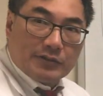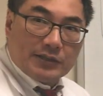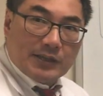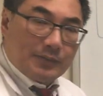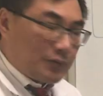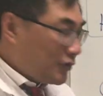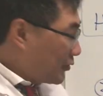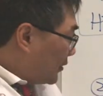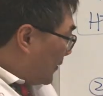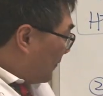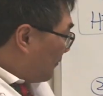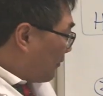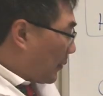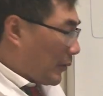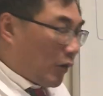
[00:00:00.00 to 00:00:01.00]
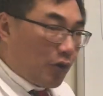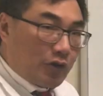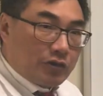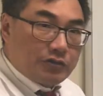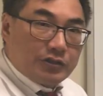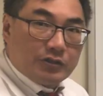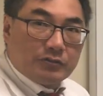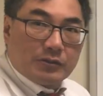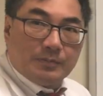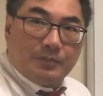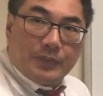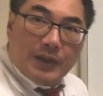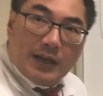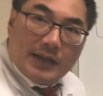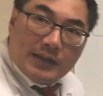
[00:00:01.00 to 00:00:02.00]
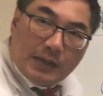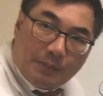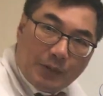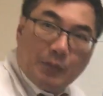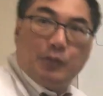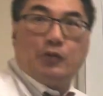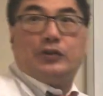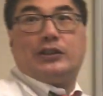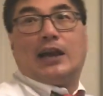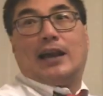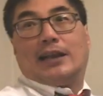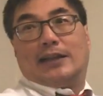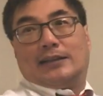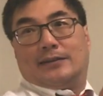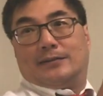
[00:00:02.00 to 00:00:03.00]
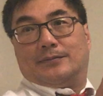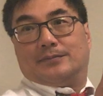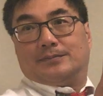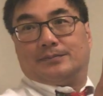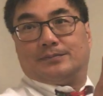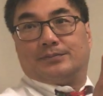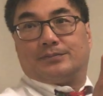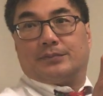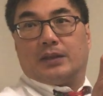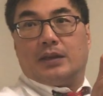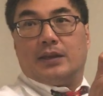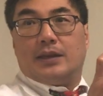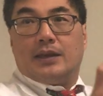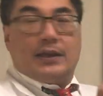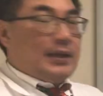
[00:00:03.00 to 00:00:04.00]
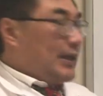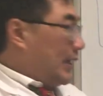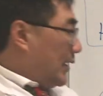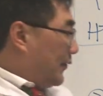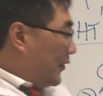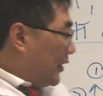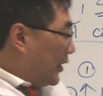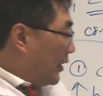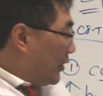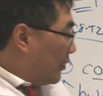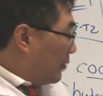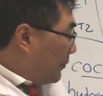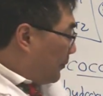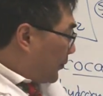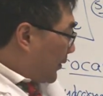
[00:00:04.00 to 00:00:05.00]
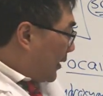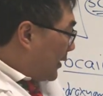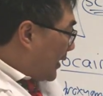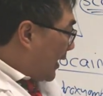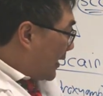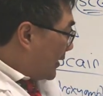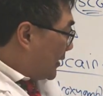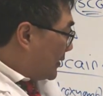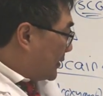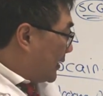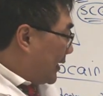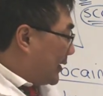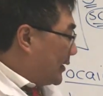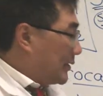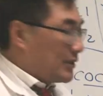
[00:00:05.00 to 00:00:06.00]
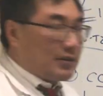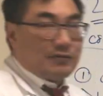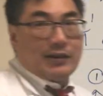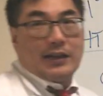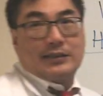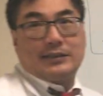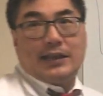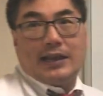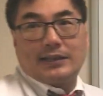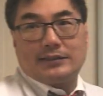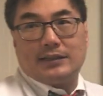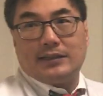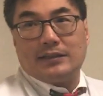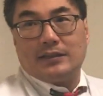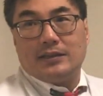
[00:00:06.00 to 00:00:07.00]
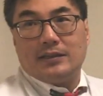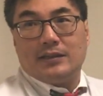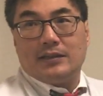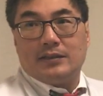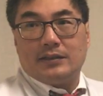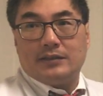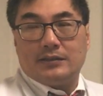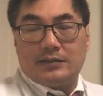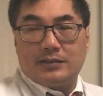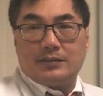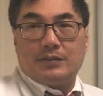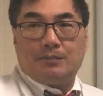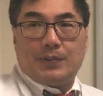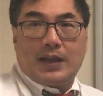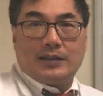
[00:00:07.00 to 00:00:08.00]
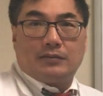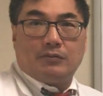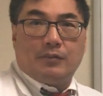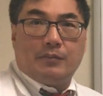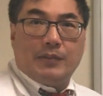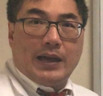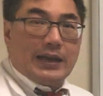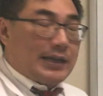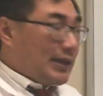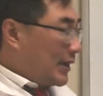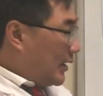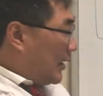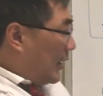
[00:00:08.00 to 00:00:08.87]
receptors from a Horner syndrome, the pupil will dilate. Even though that is a direct-acting sympathomimetic